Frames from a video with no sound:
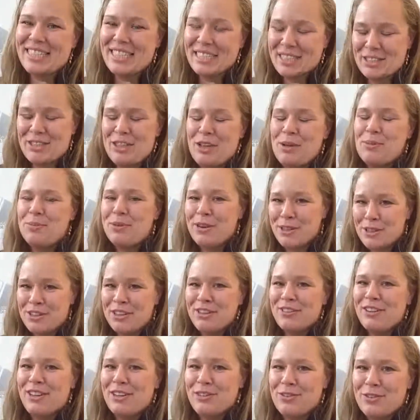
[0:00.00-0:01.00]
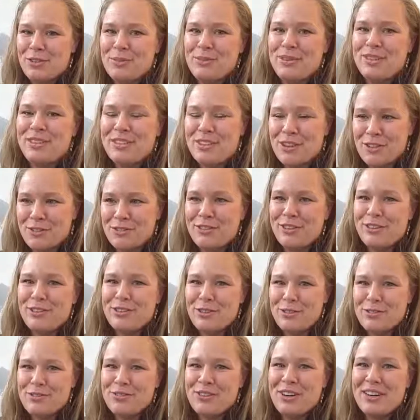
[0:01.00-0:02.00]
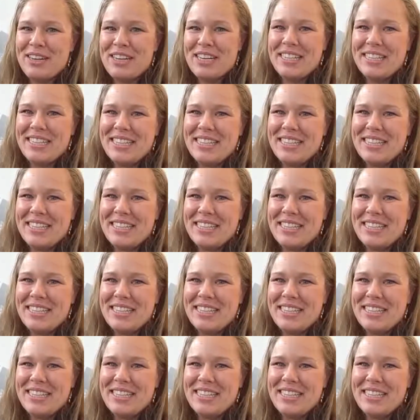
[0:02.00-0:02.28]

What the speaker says: That's the impression I got, yeah. from this conference so far.